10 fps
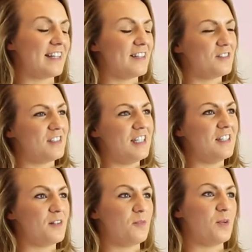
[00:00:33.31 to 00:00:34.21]
that they've
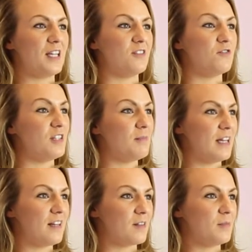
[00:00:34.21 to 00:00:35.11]
seen, and we can
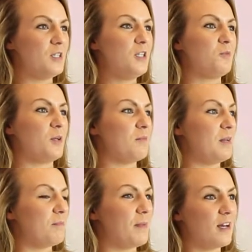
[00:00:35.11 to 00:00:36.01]
remake them. We can
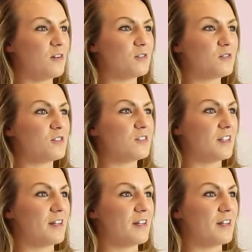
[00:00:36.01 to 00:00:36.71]
make belts,